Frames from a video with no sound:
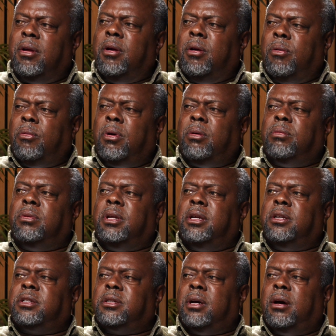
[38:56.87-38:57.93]
want
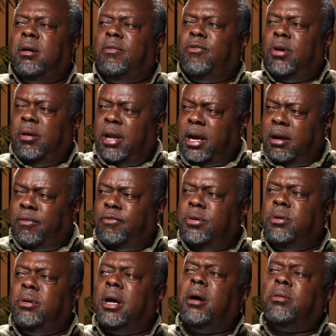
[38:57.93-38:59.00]
this for their
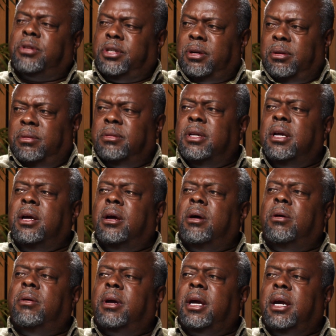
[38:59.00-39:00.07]
food also.
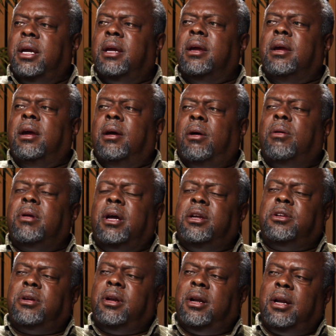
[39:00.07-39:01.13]
Okay, on that
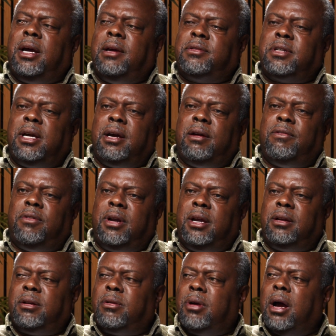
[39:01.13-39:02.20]
journey life cycle for
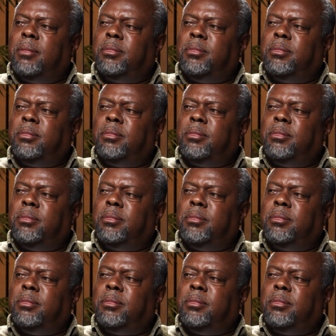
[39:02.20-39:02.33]
that crop